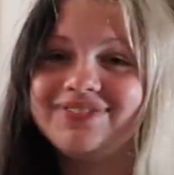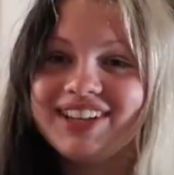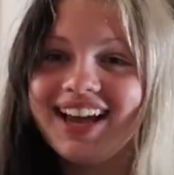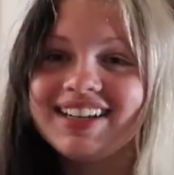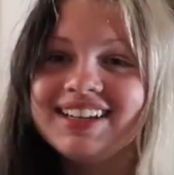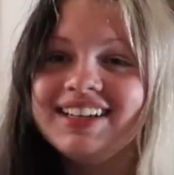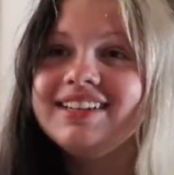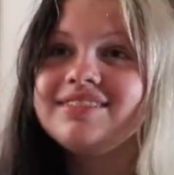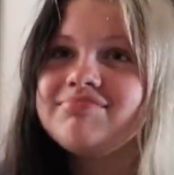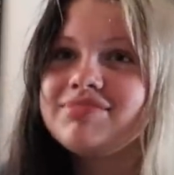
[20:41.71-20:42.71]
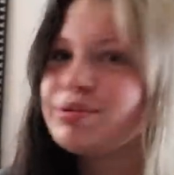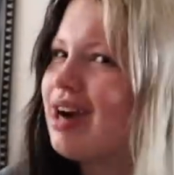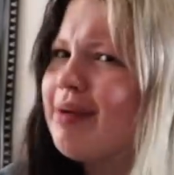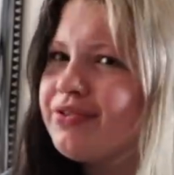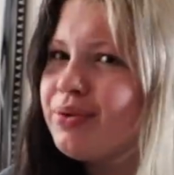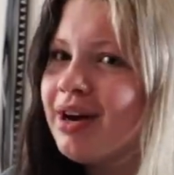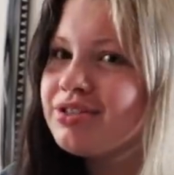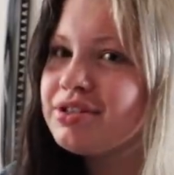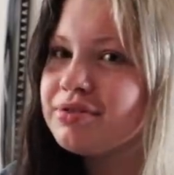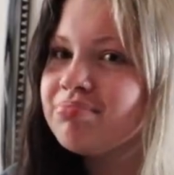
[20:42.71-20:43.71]
But like, Subscribe if you want
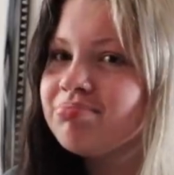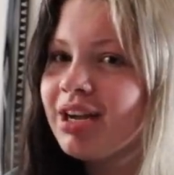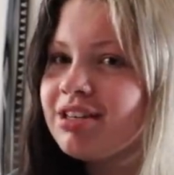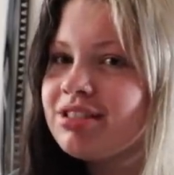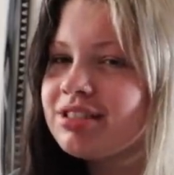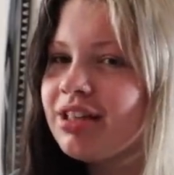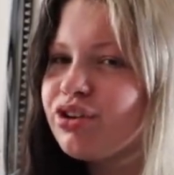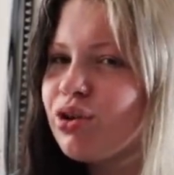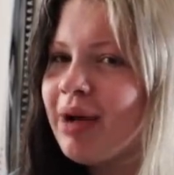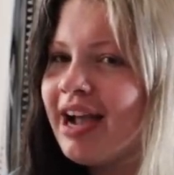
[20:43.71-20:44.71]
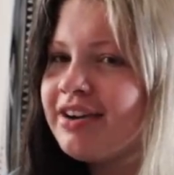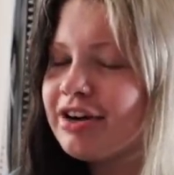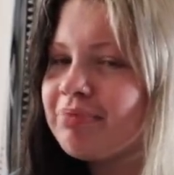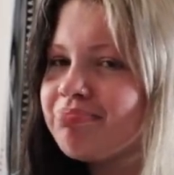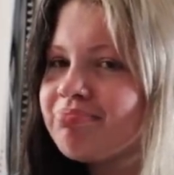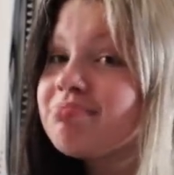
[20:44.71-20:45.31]
to. Like, just a little reminder.